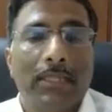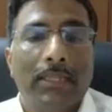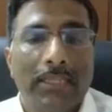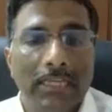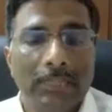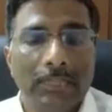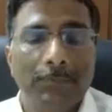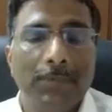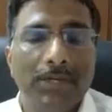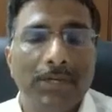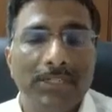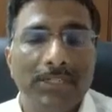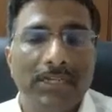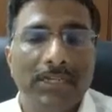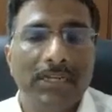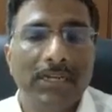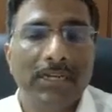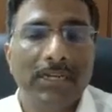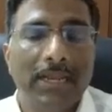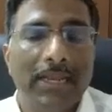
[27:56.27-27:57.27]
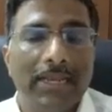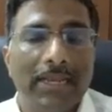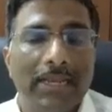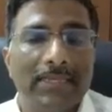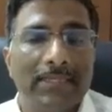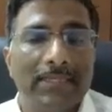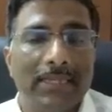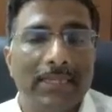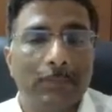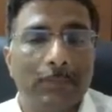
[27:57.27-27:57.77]
This person
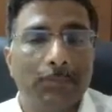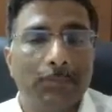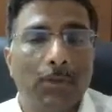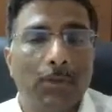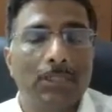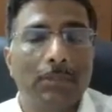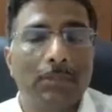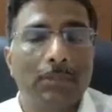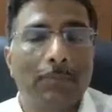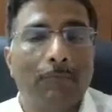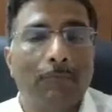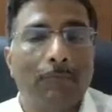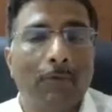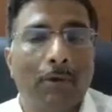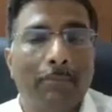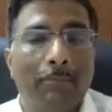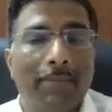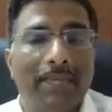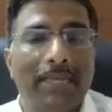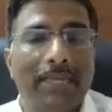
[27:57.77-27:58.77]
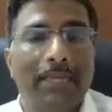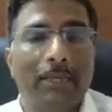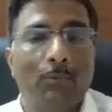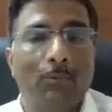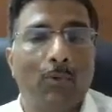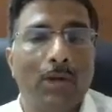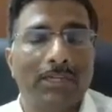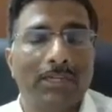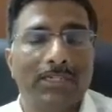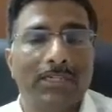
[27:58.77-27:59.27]
is responsible for making
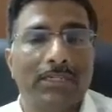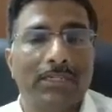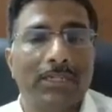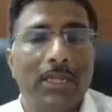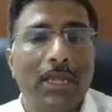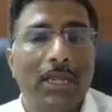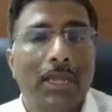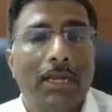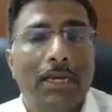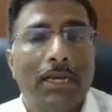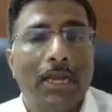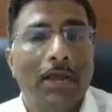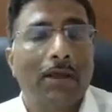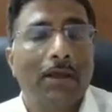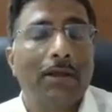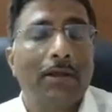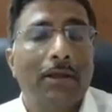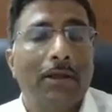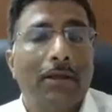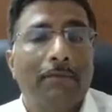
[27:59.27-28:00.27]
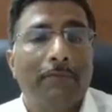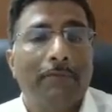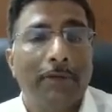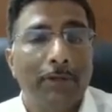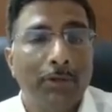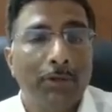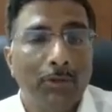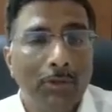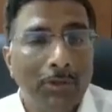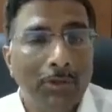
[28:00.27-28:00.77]
invoices. Now, when
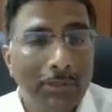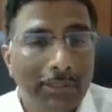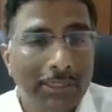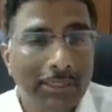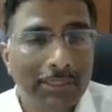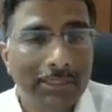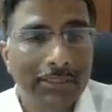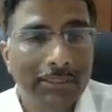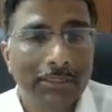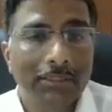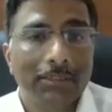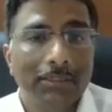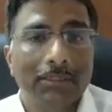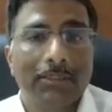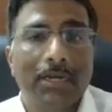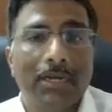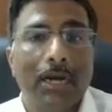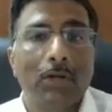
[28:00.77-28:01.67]
you do this, there